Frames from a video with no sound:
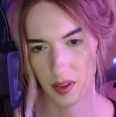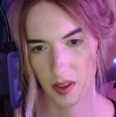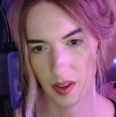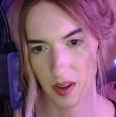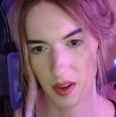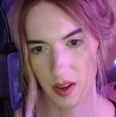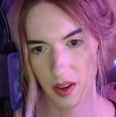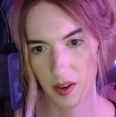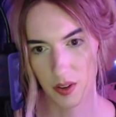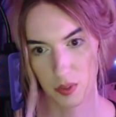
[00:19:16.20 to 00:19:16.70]

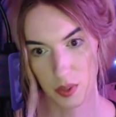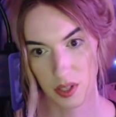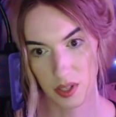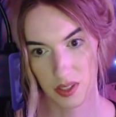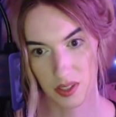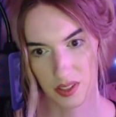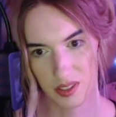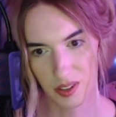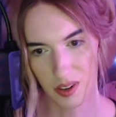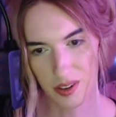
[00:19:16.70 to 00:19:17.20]
especially
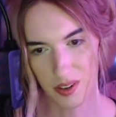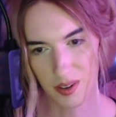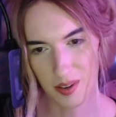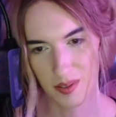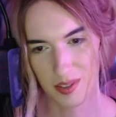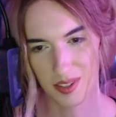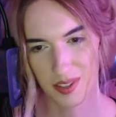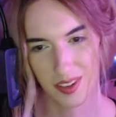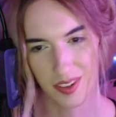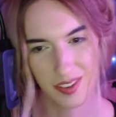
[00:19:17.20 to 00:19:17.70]
since a lot of
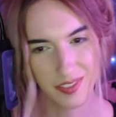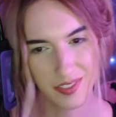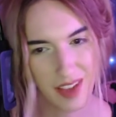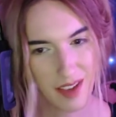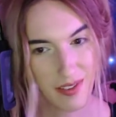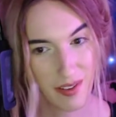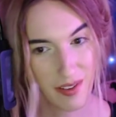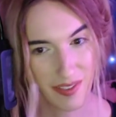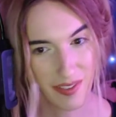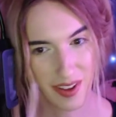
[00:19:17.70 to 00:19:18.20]
times
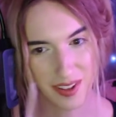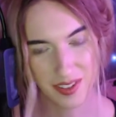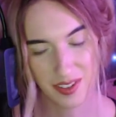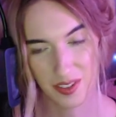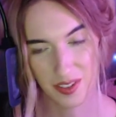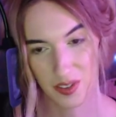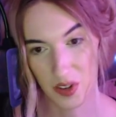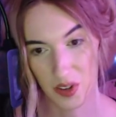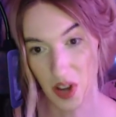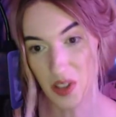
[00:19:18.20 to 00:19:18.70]

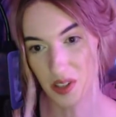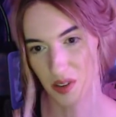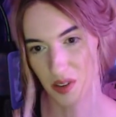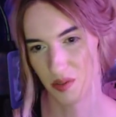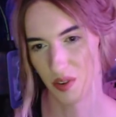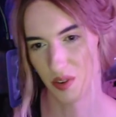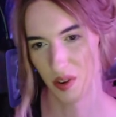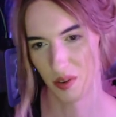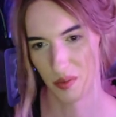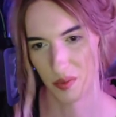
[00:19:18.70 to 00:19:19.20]
FFS does
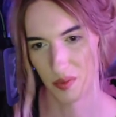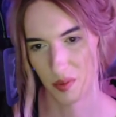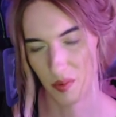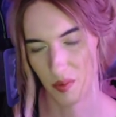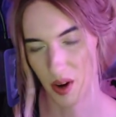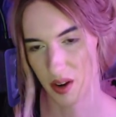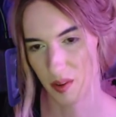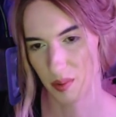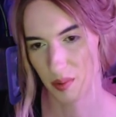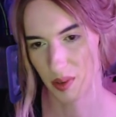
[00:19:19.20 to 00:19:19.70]
involve
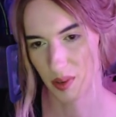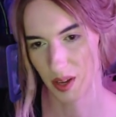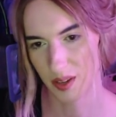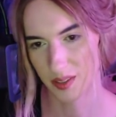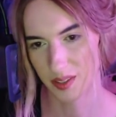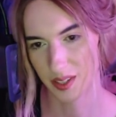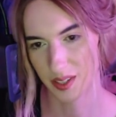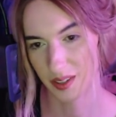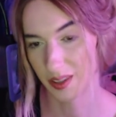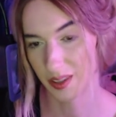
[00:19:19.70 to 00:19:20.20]

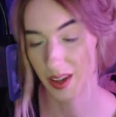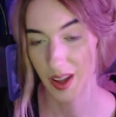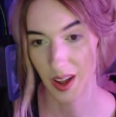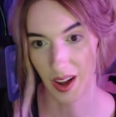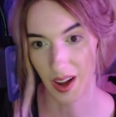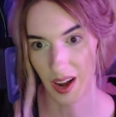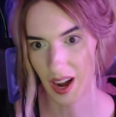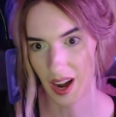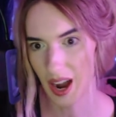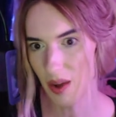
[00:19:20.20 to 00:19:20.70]
rhinoplasty. Like,
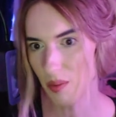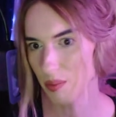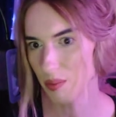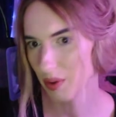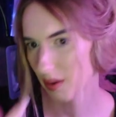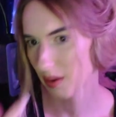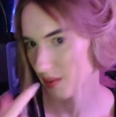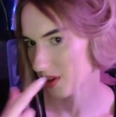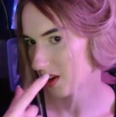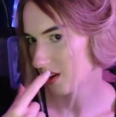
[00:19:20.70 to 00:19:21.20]
I'll
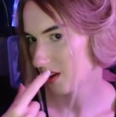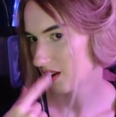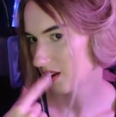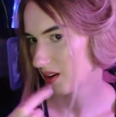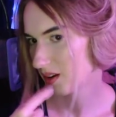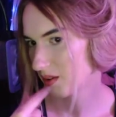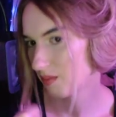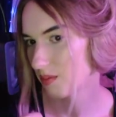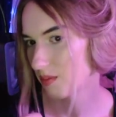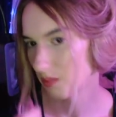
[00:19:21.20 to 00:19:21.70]
probably get
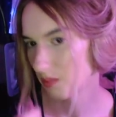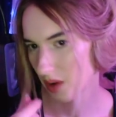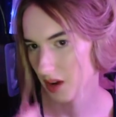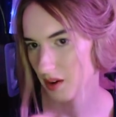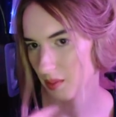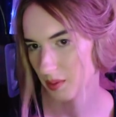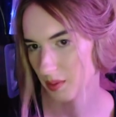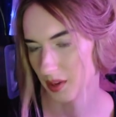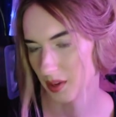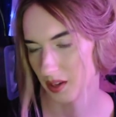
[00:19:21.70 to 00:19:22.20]

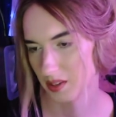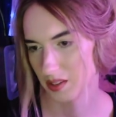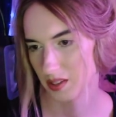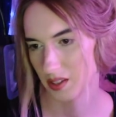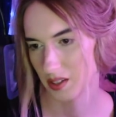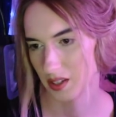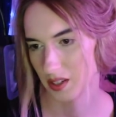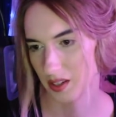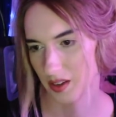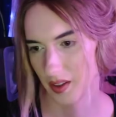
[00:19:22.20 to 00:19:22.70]

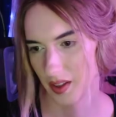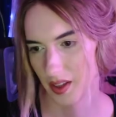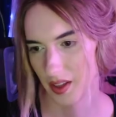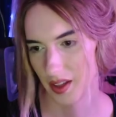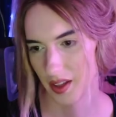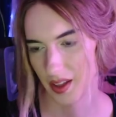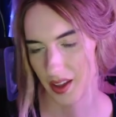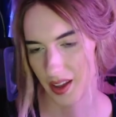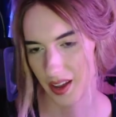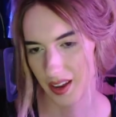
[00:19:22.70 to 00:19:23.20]
rhinoplasty,
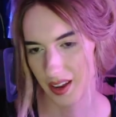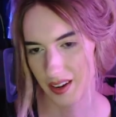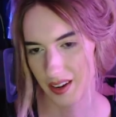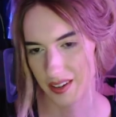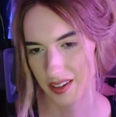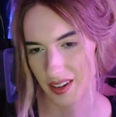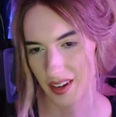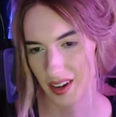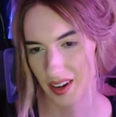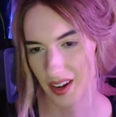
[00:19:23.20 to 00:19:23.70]

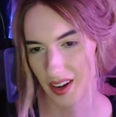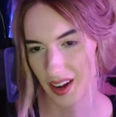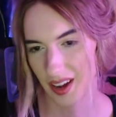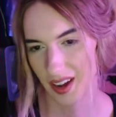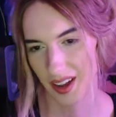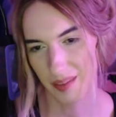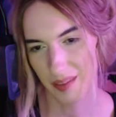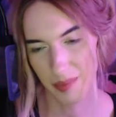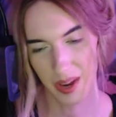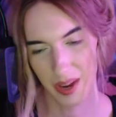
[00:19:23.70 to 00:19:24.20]
and
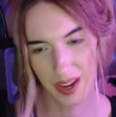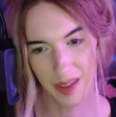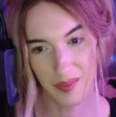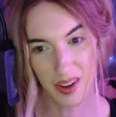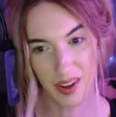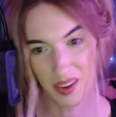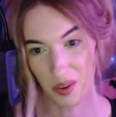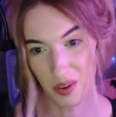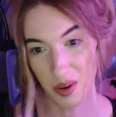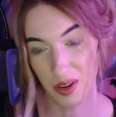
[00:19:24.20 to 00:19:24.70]
I'm
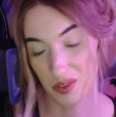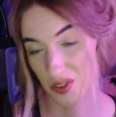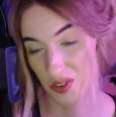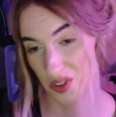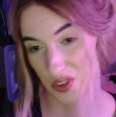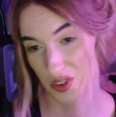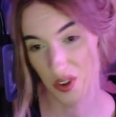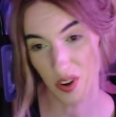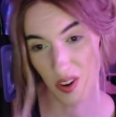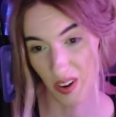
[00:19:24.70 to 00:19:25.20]
not quite
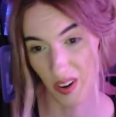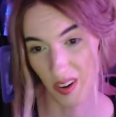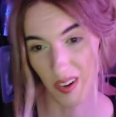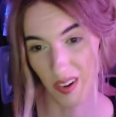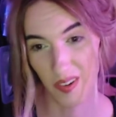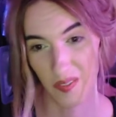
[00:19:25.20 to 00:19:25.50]
sure.